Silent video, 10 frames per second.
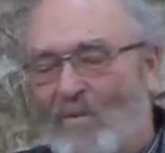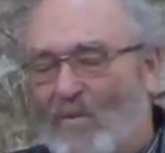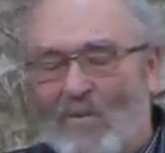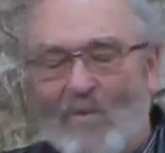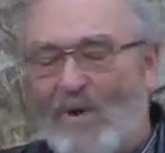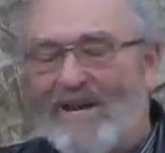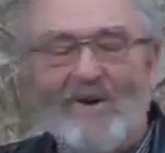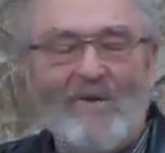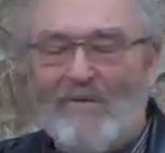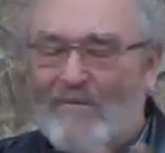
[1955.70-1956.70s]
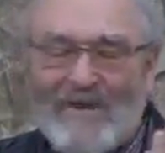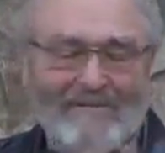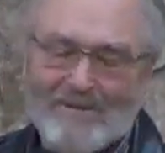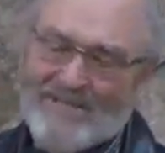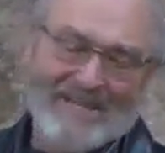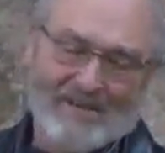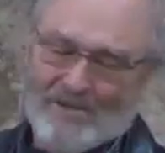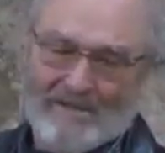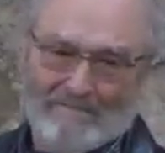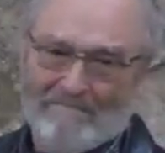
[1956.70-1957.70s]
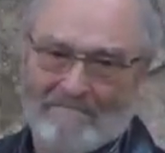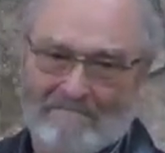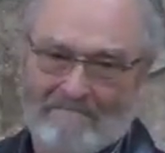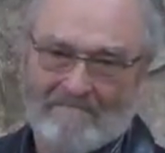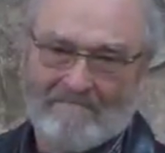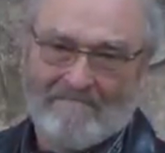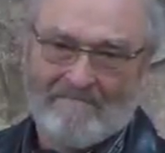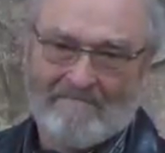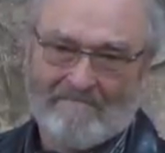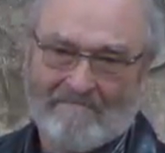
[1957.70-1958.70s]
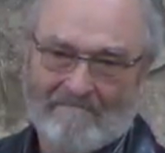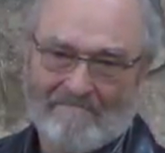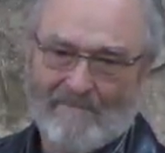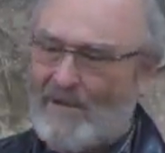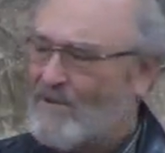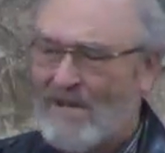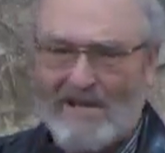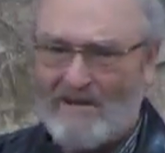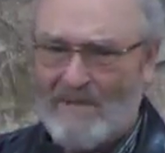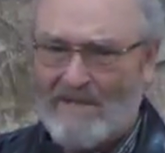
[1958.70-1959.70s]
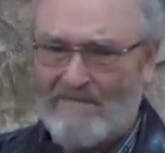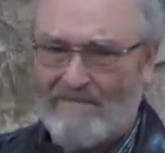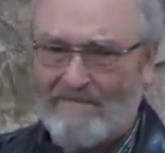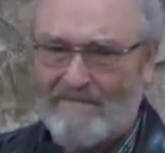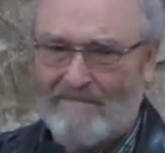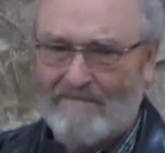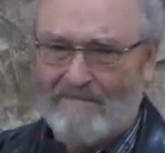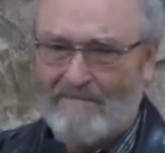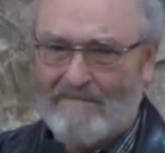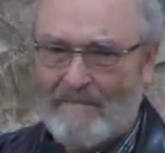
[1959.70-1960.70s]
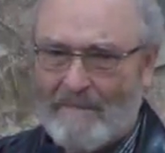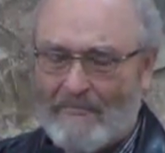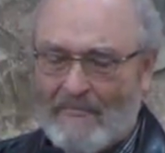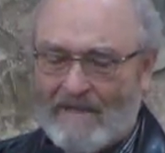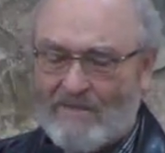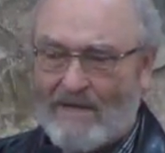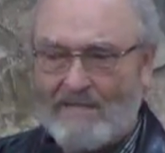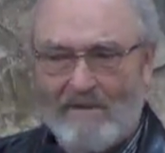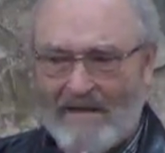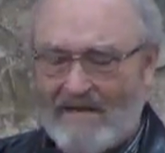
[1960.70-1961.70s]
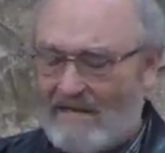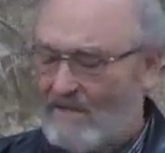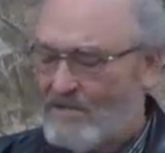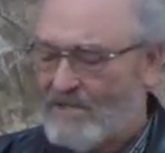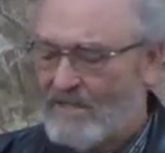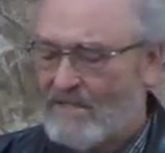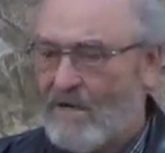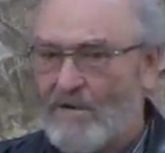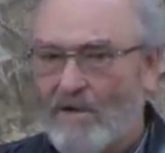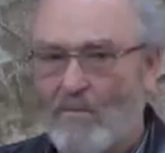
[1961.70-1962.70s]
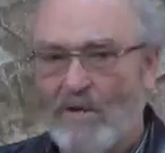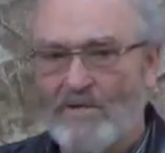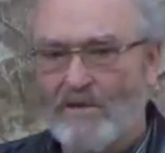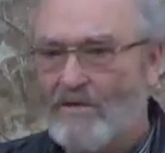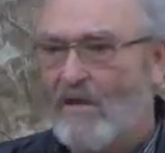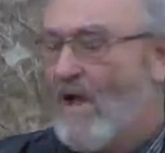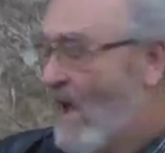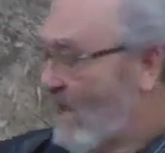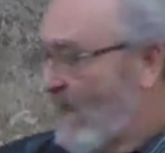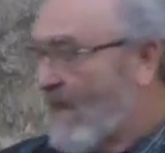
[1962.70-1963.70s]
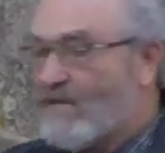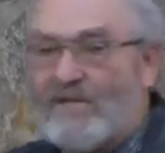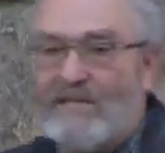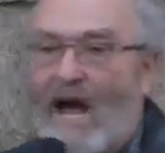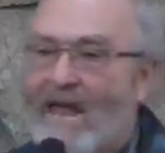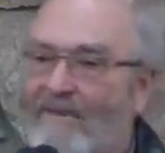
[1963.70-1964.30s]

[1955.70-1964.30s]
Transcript: we don't never seen a sheep." "What are you talking about?" So I explained a little, and she says, "Oh, what's your?" And she said,